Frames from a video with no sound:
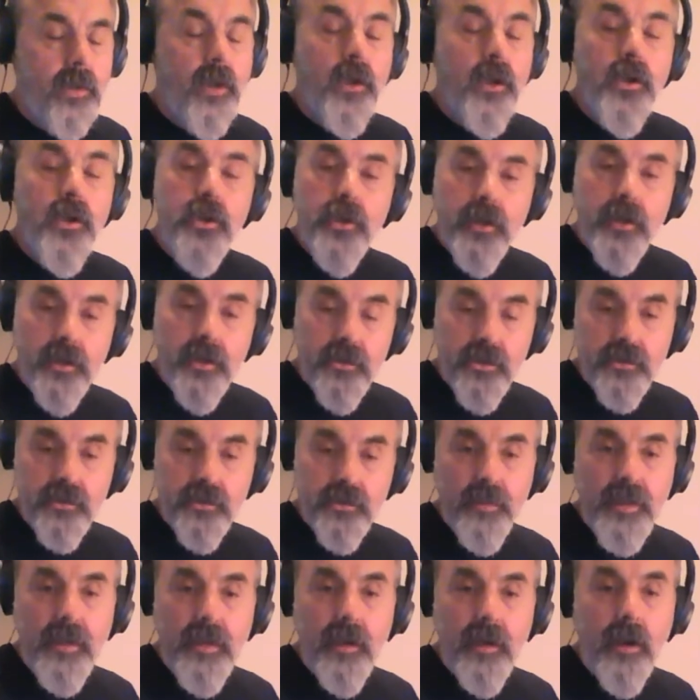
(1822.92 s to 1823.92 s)
You could just
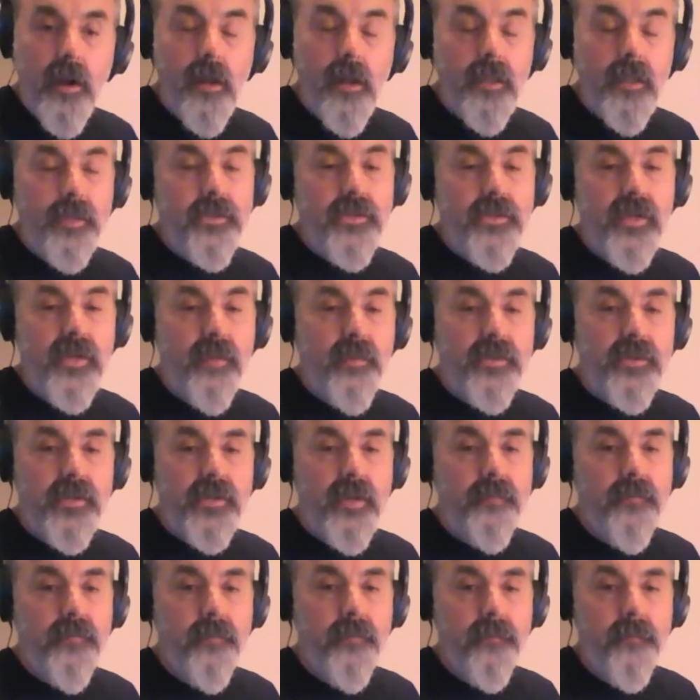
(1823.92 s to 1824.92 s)
play it all as double
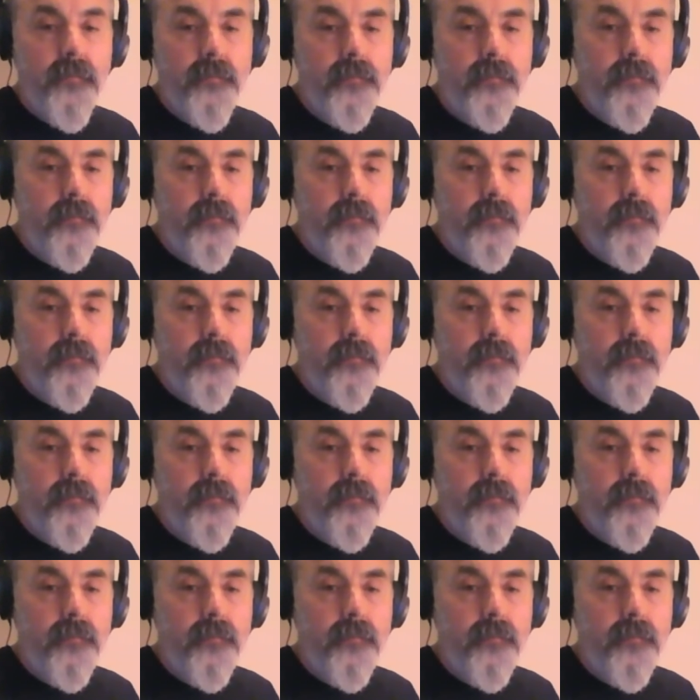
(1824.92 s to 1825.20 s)
stop, but